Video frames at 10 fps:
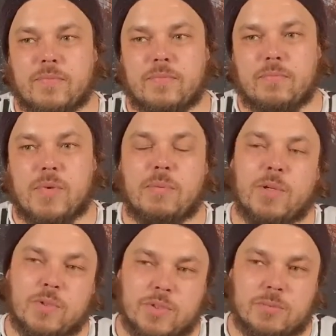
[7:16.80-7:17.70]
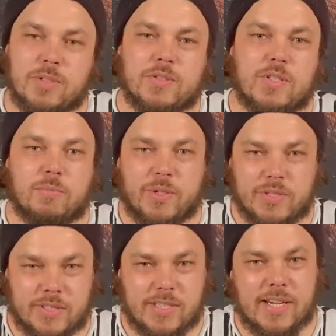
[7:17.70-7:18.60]
maybe also because of the
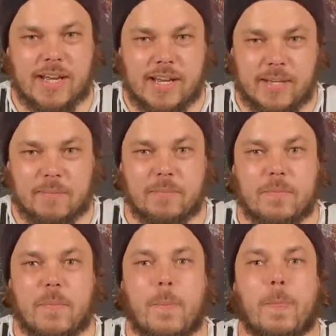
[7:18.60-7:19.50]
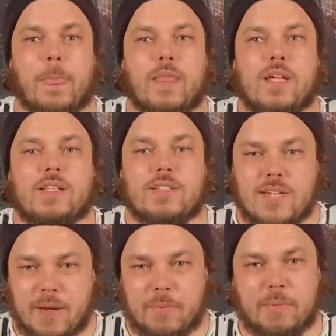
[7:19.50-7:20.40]
person that I am, the
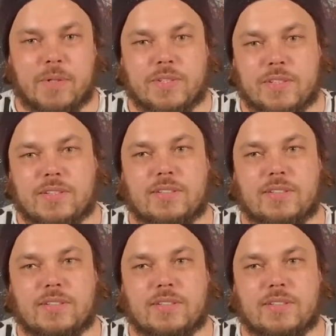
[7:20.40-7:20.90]
type of person.